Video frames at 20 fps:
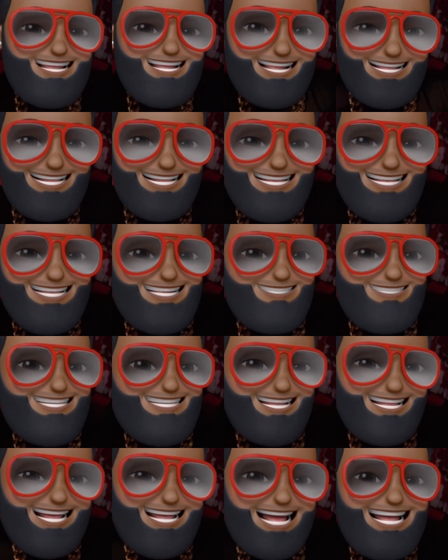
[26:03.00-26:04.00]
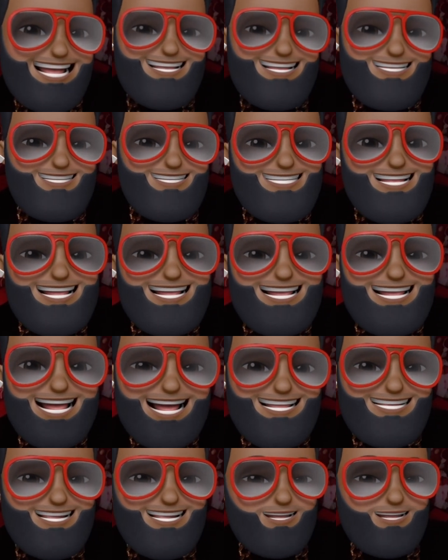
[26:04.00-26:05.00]
and I'ma catch you in the
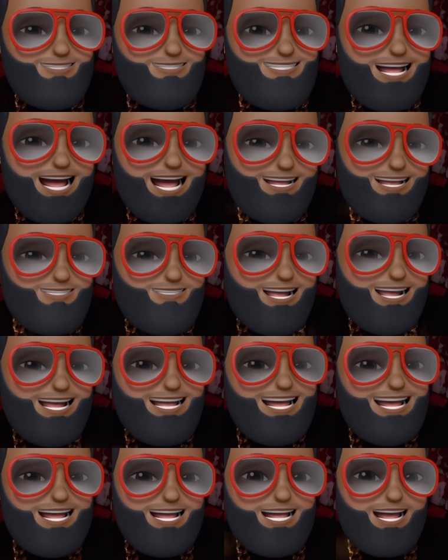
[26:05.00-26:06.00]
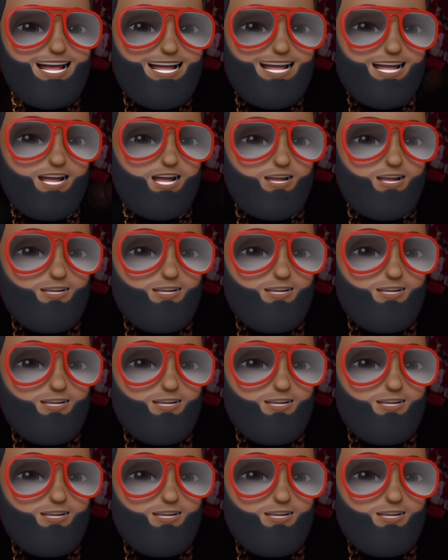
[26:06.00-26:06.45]
next go round, my nigga. Hello.